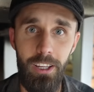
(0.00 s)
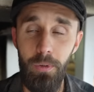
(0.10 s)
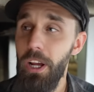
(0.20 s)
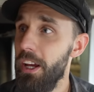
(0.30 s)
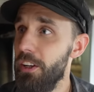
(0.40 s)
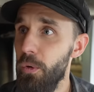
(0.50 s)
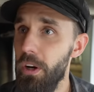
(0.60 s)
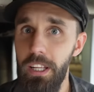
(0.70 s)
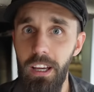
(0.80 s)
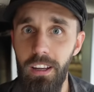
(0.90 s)
But I had no
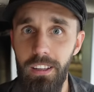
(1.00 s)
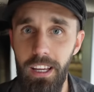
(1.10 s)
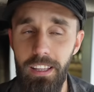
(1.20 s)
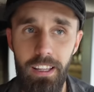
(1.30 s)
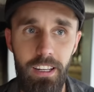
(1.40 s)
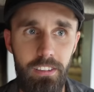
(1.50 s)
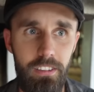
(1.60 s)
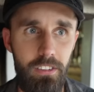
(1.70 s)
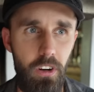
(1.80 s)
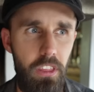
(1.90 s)
idea. And then I
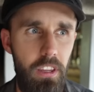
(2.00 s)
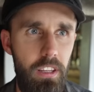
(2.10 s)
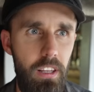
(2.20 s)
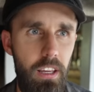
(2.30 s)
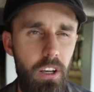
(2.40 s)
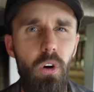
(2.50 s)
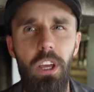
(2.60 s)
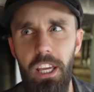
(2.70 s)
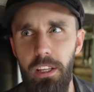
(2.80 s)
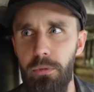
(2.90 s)
started thinking like,
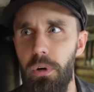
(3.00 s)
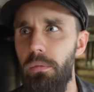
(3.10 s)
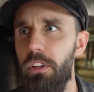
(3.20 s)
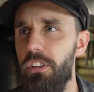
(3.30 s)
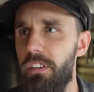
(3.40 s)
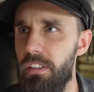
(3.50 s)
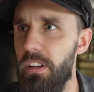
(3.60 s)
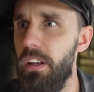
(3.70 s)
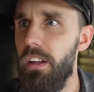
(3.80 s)
okay, it's probably just a